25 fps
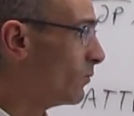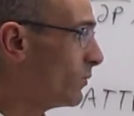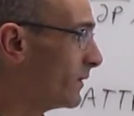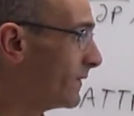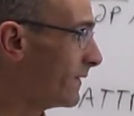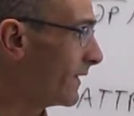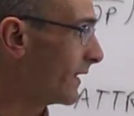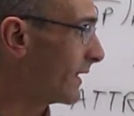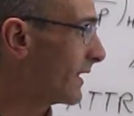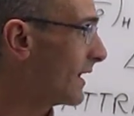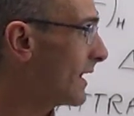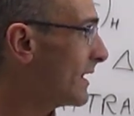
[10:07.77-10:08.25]
when
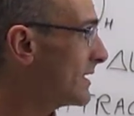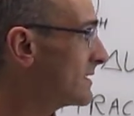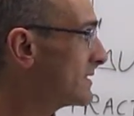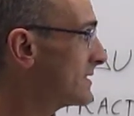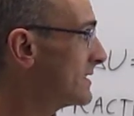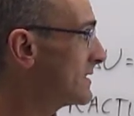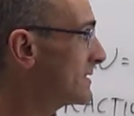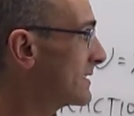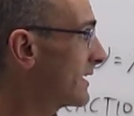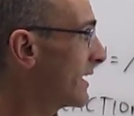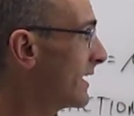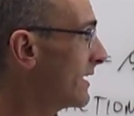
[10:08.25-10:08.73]
the gas
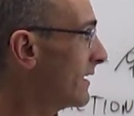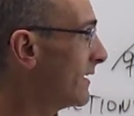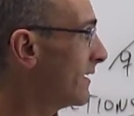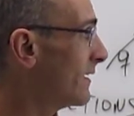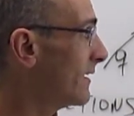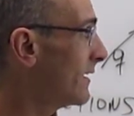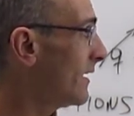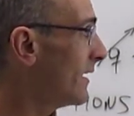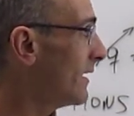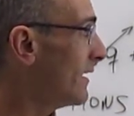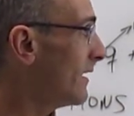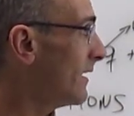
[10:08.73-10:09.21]
is
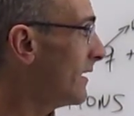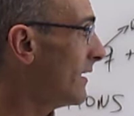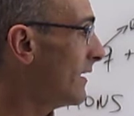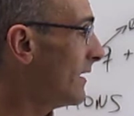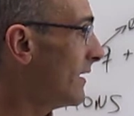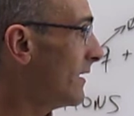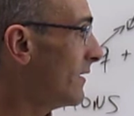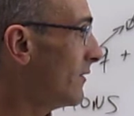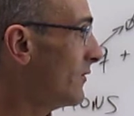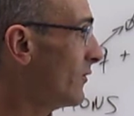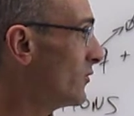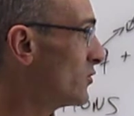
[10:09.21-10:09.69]
getting, uh,
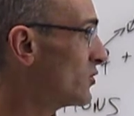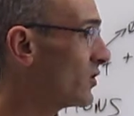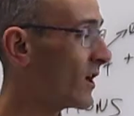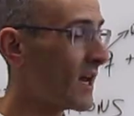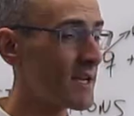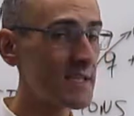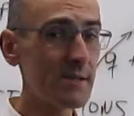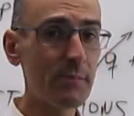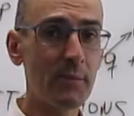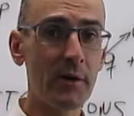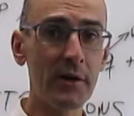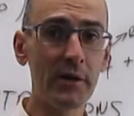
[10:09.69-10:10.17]
uh those
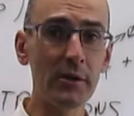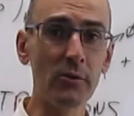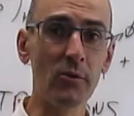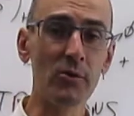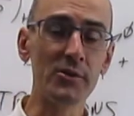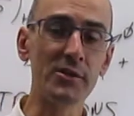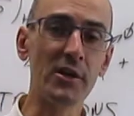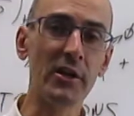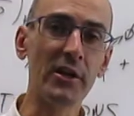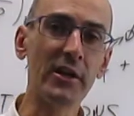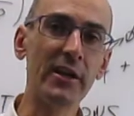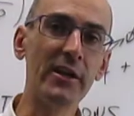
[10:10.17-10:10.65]
gas
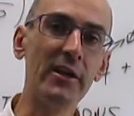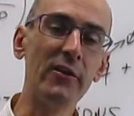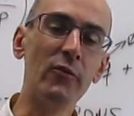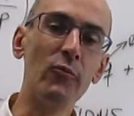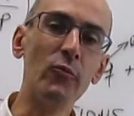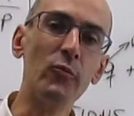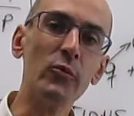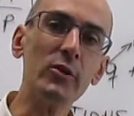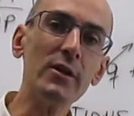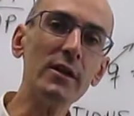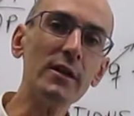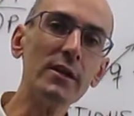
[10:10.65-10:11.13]
particles are getting
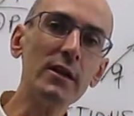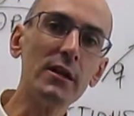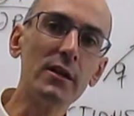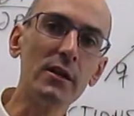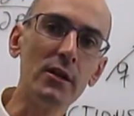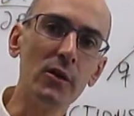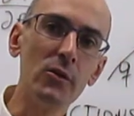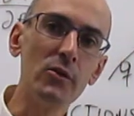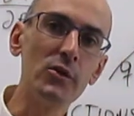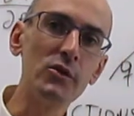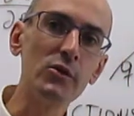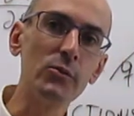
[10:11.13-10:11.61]
really
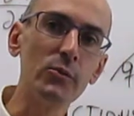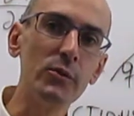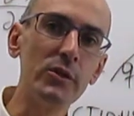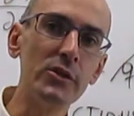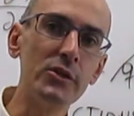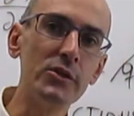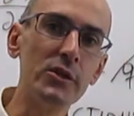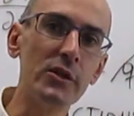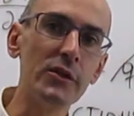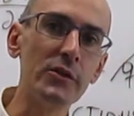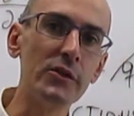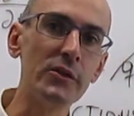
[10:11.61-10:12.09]
close to
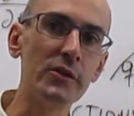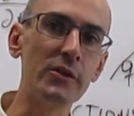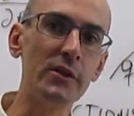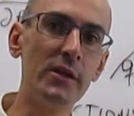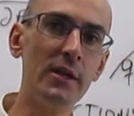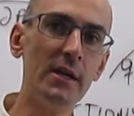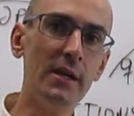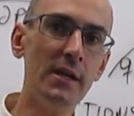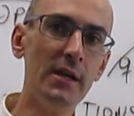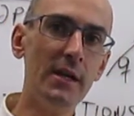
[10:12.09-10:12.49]
each other,